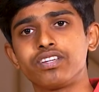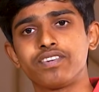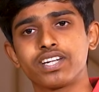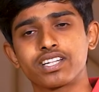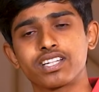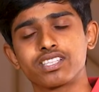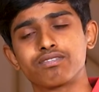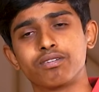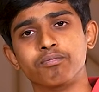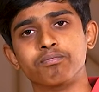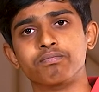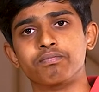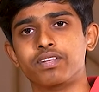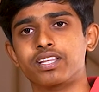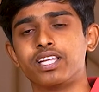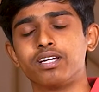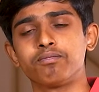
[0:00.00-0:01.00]
the weakness from
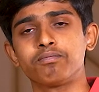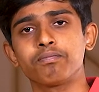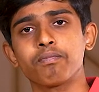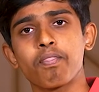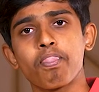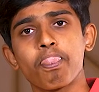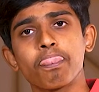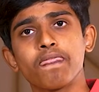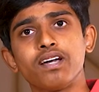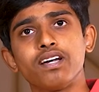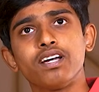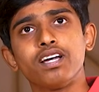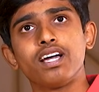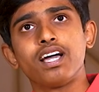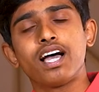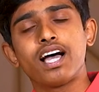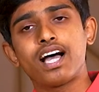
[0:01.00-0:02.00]
them.
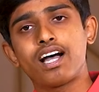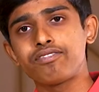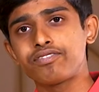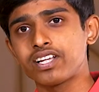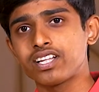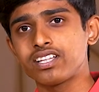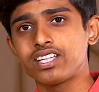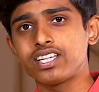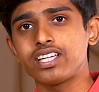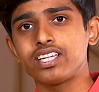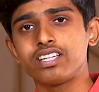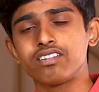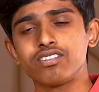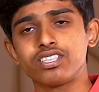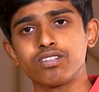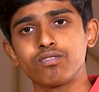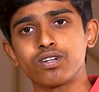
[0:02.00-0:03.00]
After the
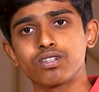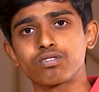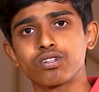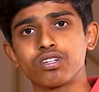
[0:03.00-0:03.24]
revision was